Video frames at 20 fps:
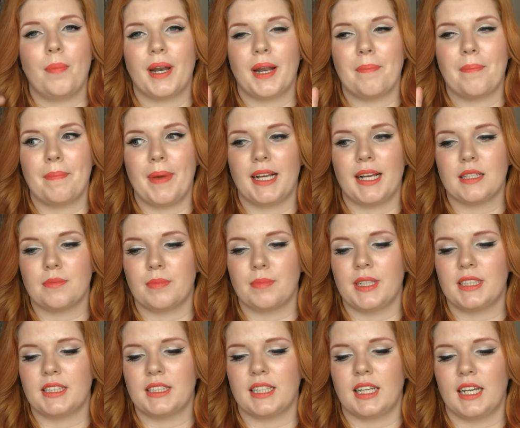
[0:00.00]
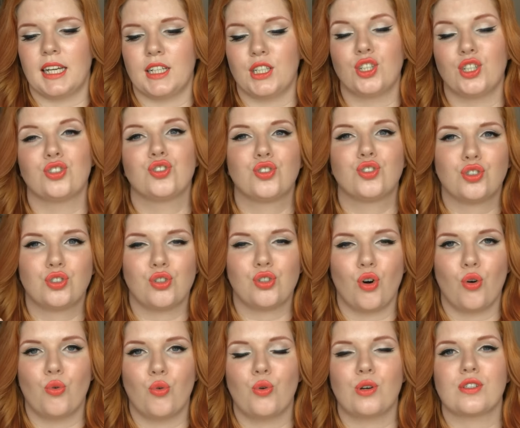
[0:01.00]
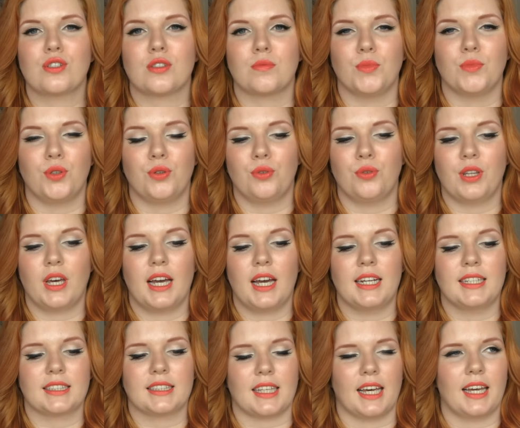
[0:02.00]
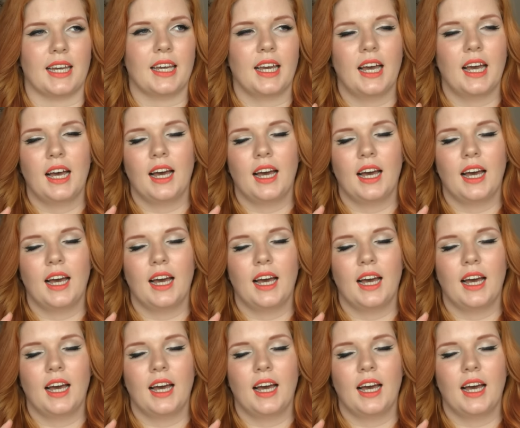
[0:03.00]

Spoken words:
but it makes my skin so smooth. It is like,